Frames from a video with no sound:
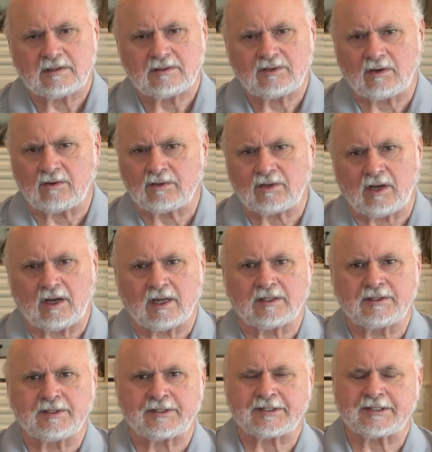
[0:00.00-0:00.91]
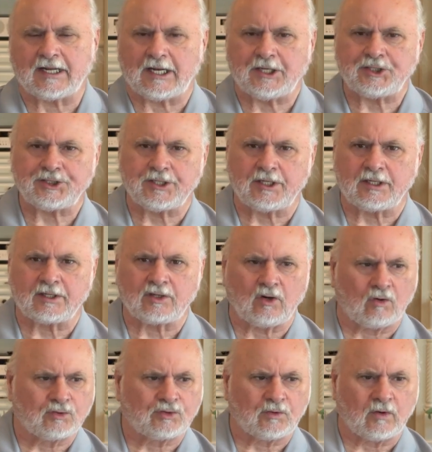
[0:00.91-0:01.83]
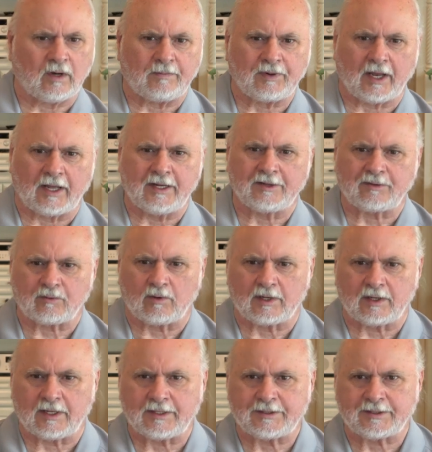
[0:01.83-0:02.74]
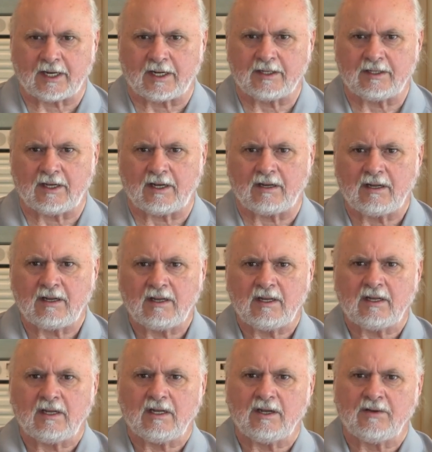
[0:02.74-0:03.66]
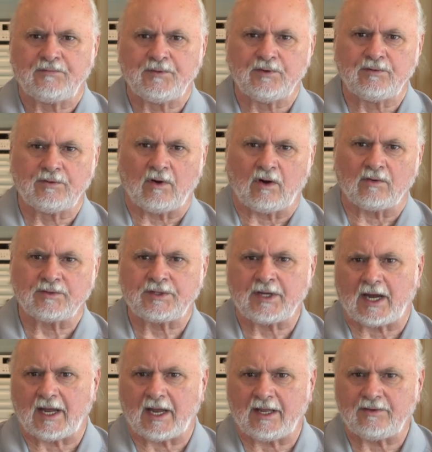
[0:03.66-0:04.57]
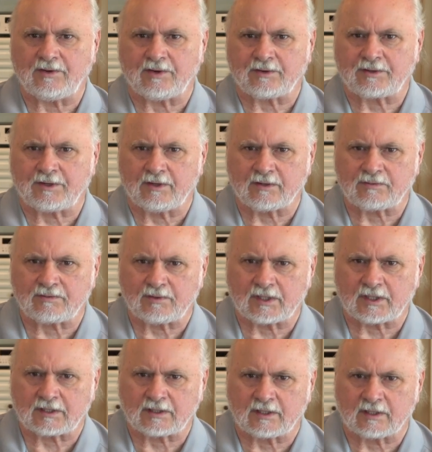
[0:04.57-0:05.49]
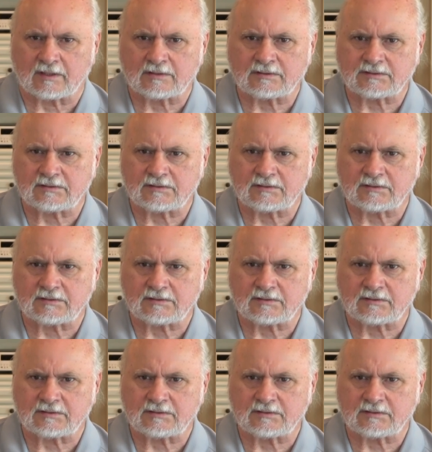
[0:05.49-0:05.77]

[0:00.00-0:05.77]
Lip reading: Don't cause dissension and go to a place where they tell you, if you don't tithe, you're cursed with a curse.